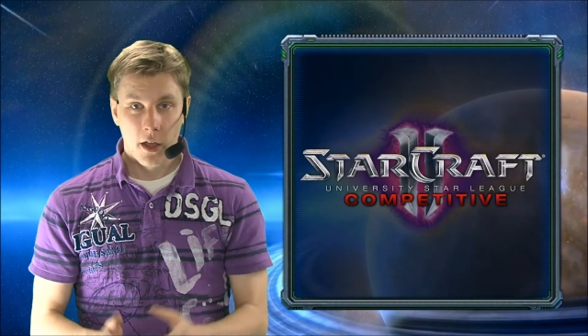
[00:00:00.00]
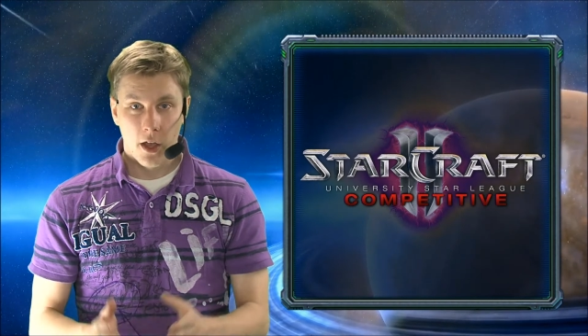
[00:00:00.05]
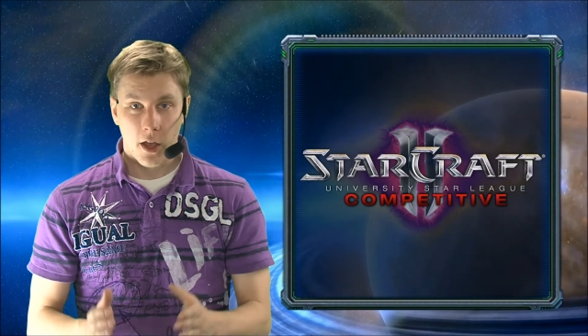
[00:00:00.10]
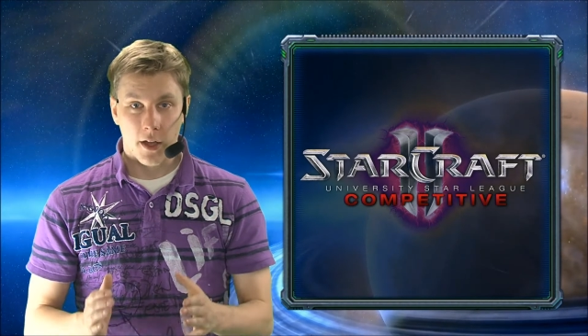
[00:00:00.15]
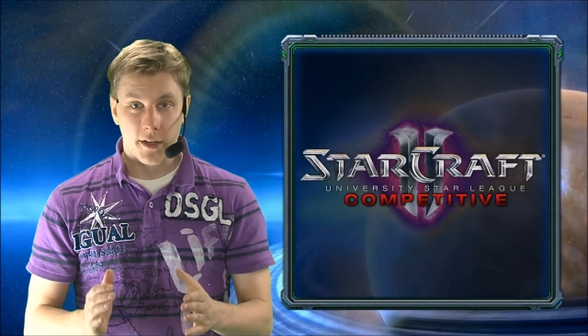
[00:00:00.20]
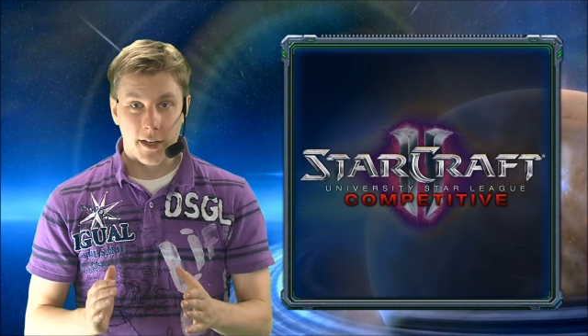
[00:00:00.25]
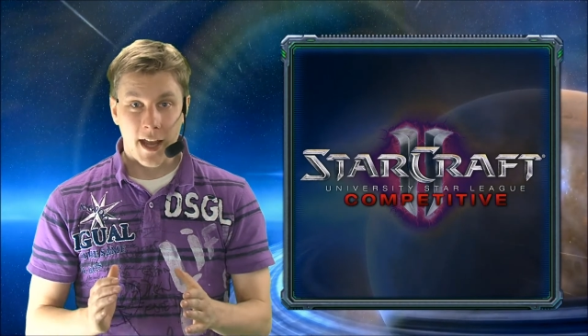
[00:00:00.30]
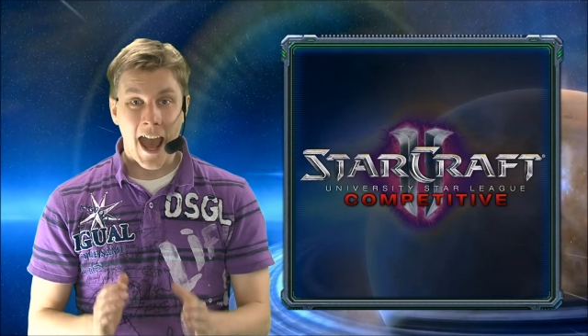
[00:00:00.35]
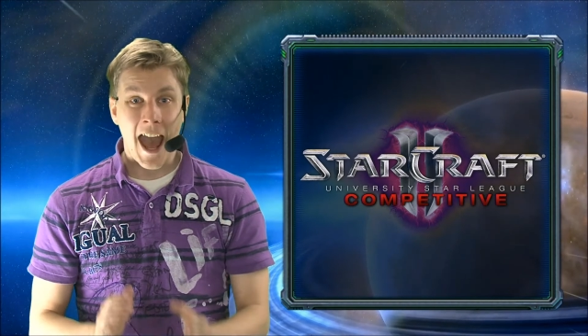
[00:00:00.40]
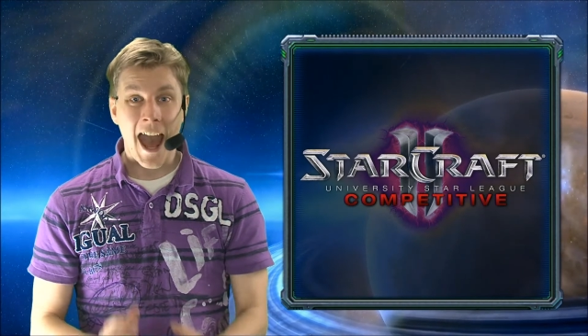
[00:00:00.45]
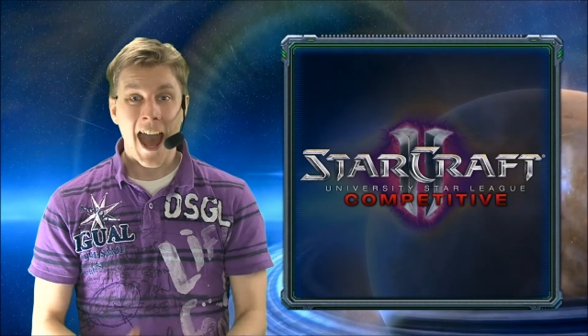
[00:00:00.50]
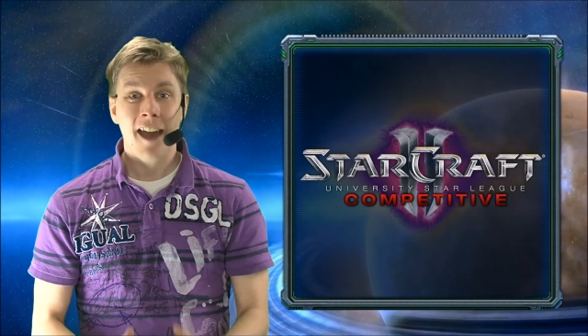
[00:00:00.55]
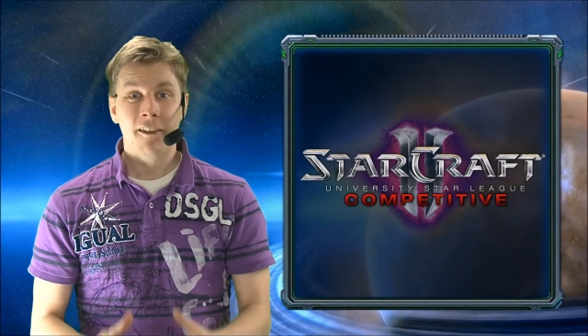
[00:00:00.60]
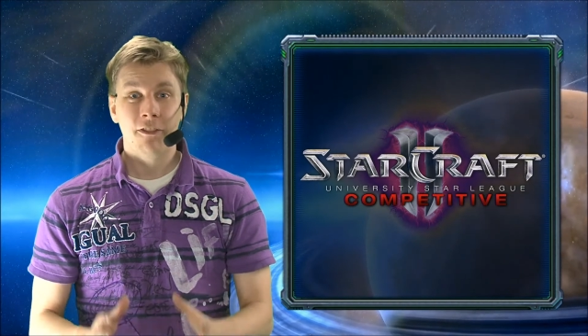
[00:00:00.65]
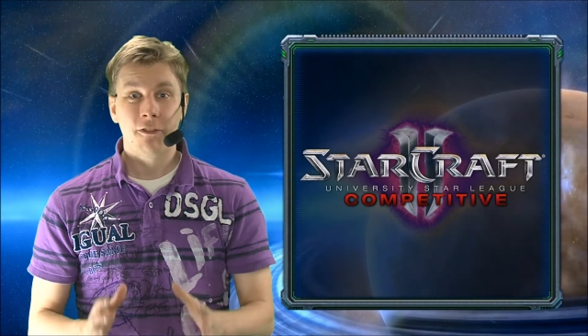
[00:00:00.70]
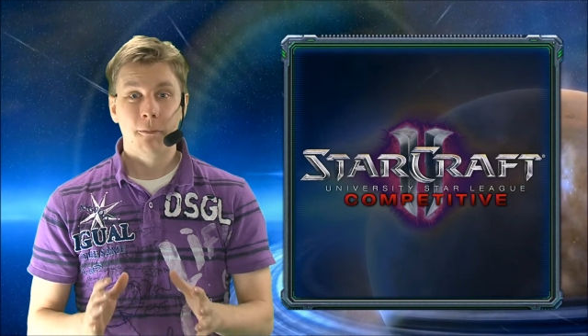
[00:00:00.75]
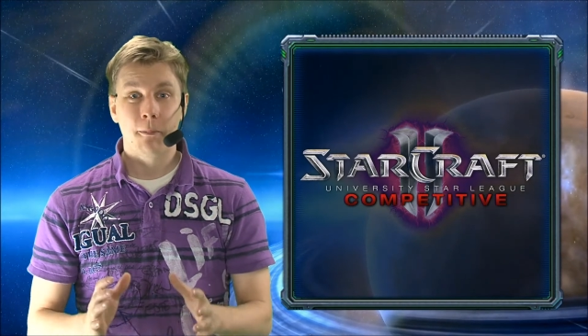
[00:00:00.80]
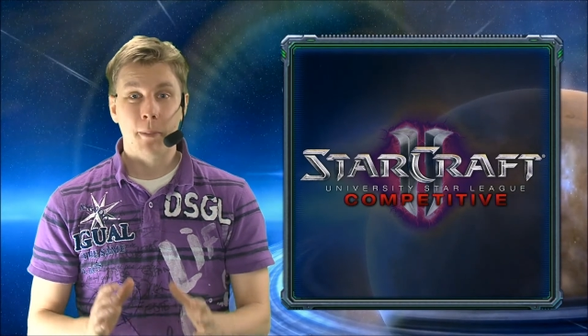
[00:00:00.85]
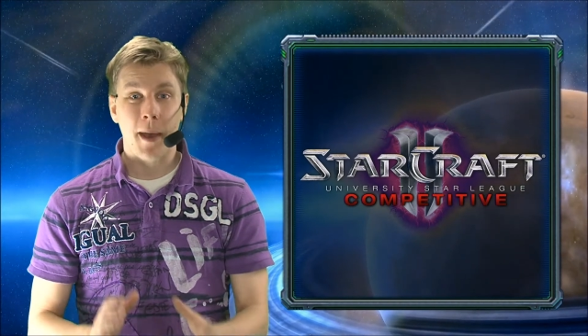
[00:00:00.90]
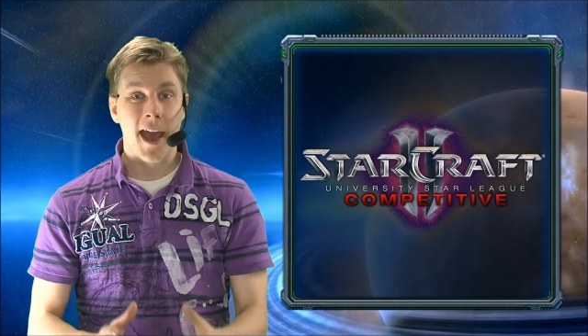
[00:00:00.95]
At
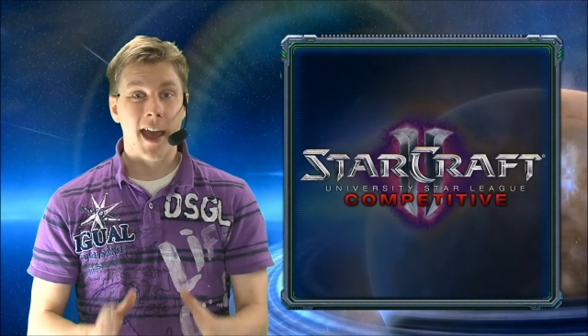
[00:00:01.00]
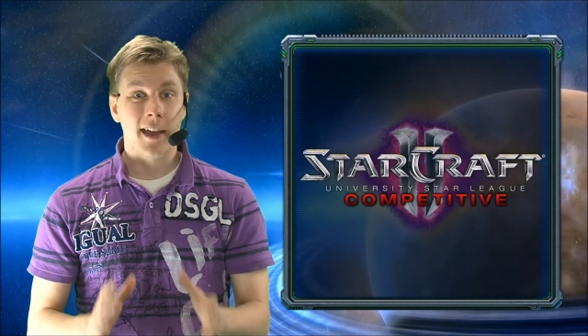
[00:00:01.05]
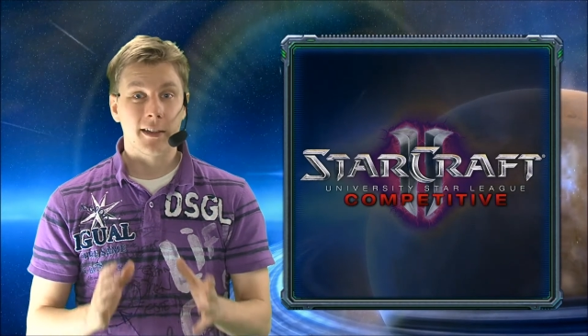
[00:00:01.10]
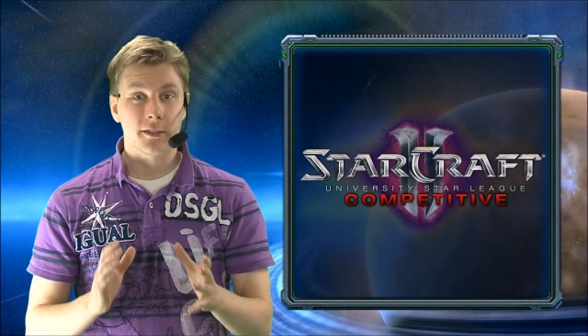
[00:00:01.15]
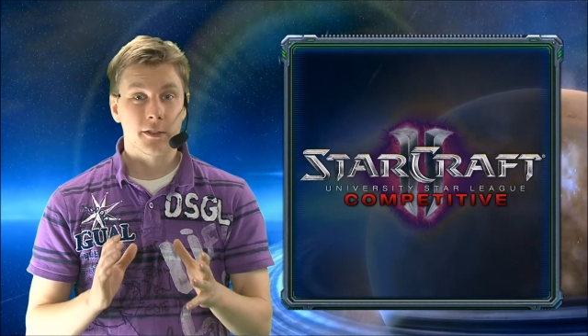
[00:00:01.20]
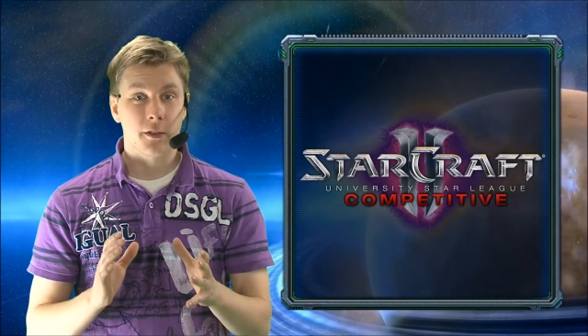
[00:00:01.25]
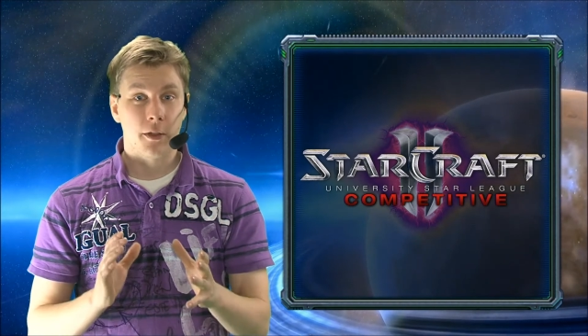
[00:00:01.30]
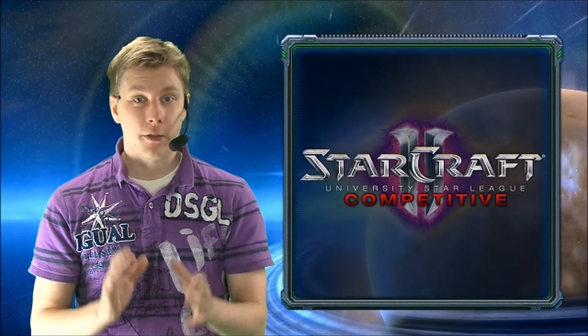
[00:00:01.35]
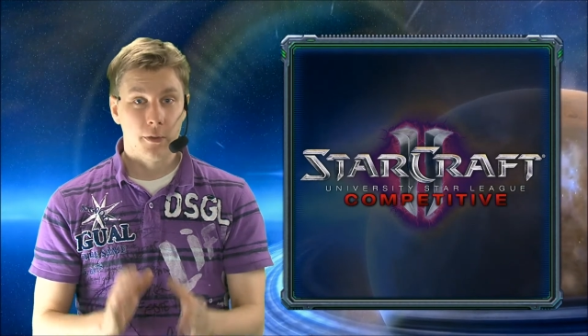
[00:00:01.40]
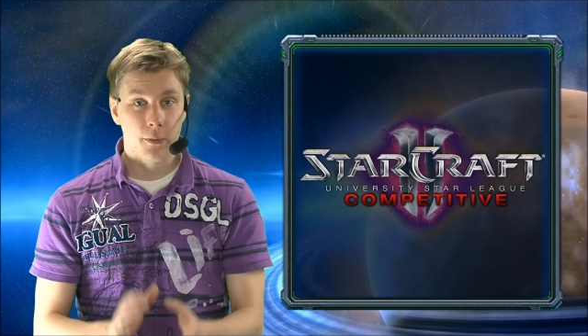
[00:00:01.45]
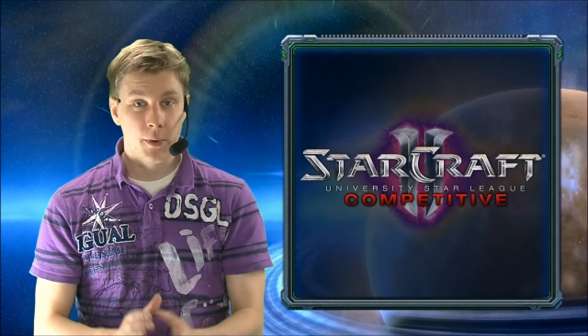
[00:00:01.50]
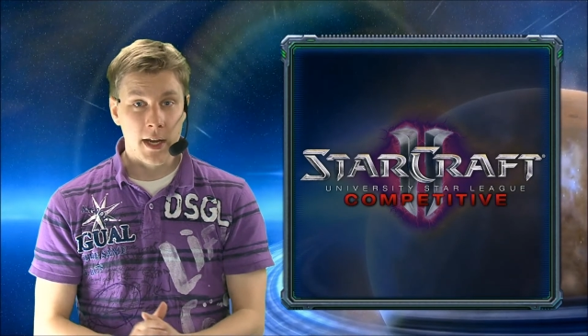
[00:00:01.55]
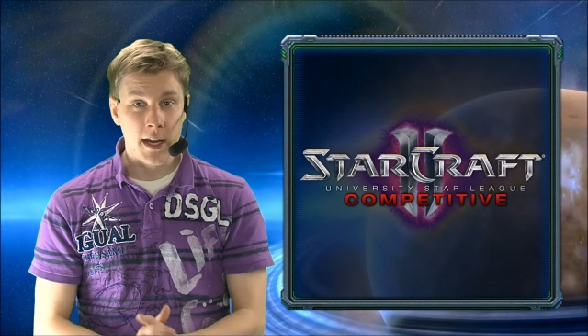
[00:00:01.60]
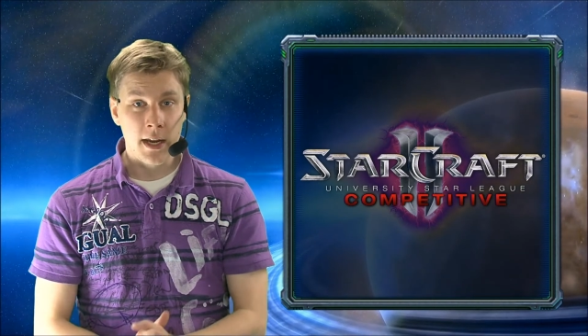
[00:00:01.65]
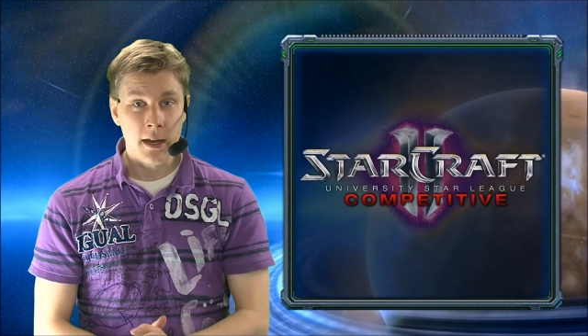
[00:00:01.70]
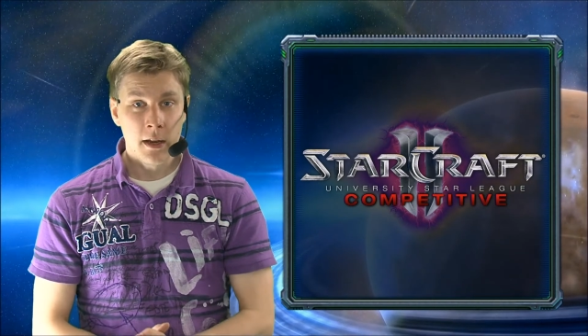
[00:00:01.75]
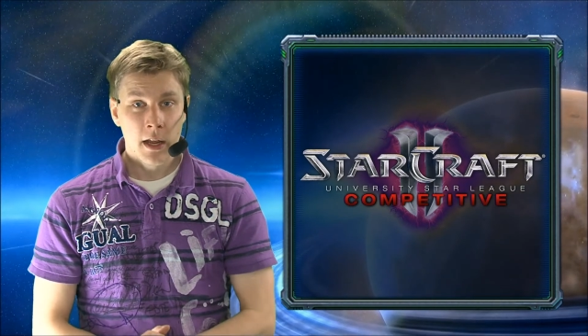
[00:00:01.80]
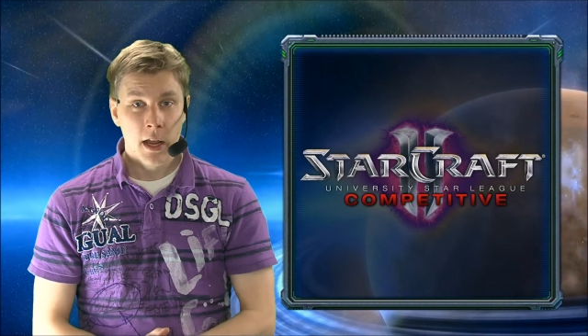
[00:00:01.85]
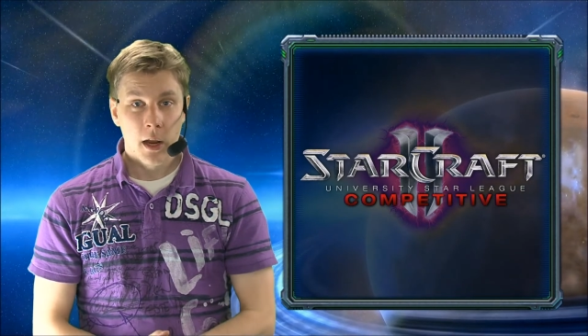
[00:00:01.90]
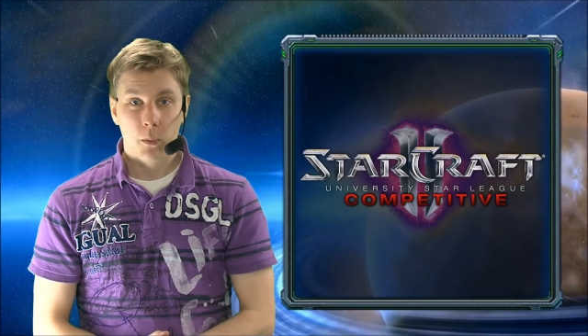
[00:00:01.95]
half past three,